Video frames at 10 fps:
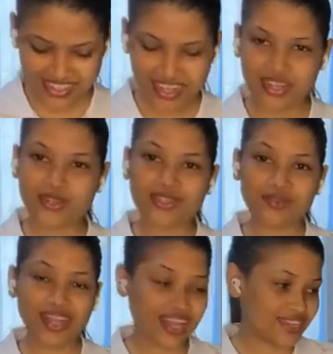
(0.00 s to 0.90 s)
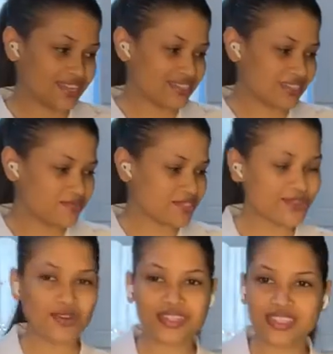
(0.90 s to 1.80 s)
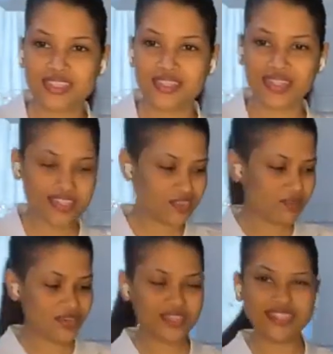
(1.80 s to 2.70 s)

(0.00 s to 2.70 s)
And I also want to add in some salt. Just about a